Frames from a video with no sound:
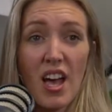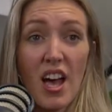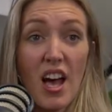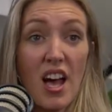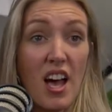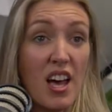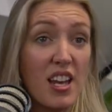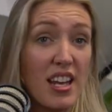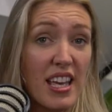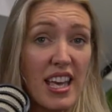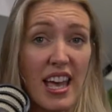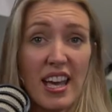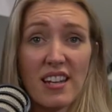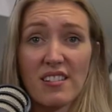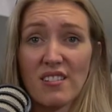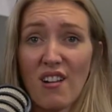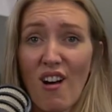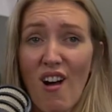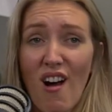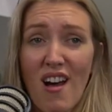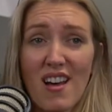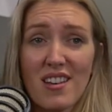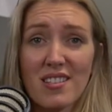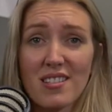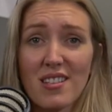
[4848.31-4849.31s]
And again,
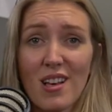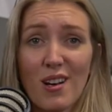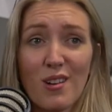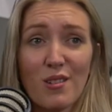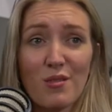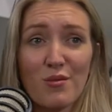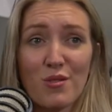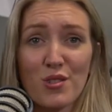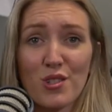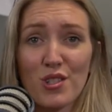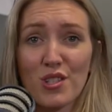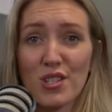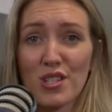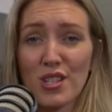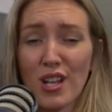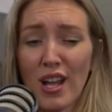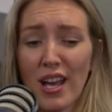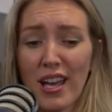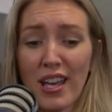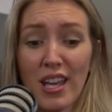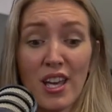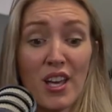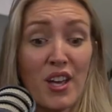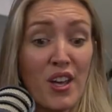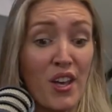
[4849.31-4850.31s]
higher self was just
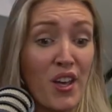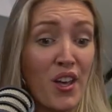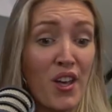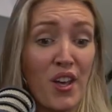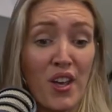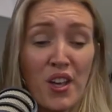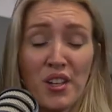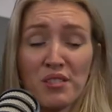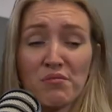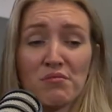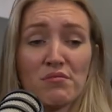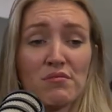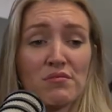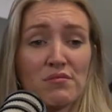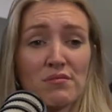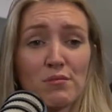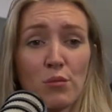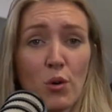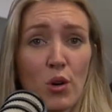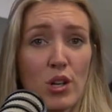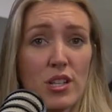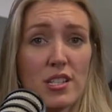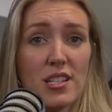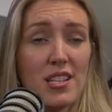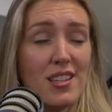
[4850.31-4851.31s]
like,
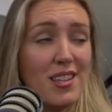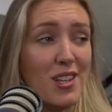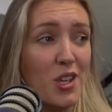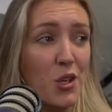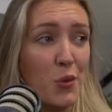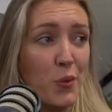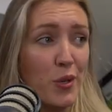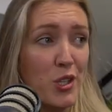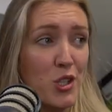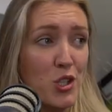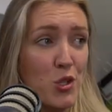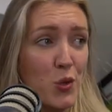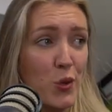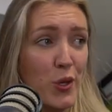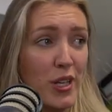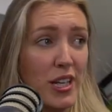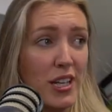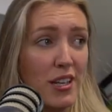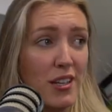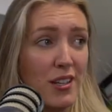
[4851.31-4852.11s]
what is it that you enjoy?